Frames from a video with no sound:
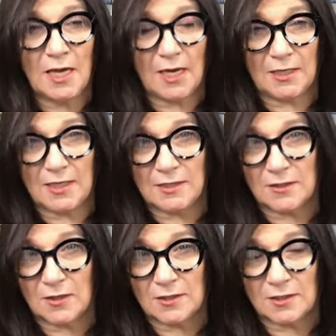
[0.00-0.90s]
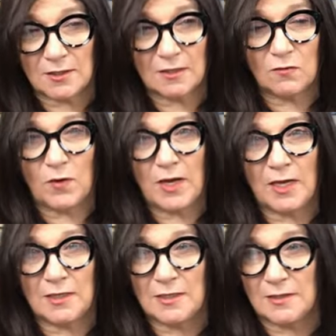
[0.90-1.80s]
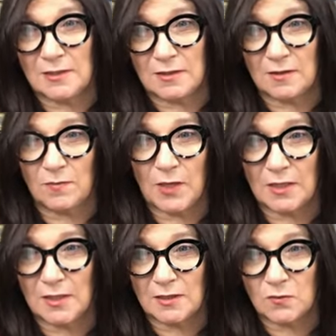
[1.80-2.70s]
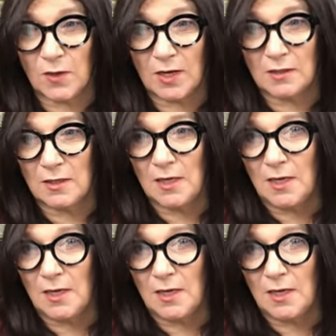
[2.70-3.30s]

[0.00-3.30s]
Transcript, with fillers: and he's lost a ton of weight and his insulin belly as well.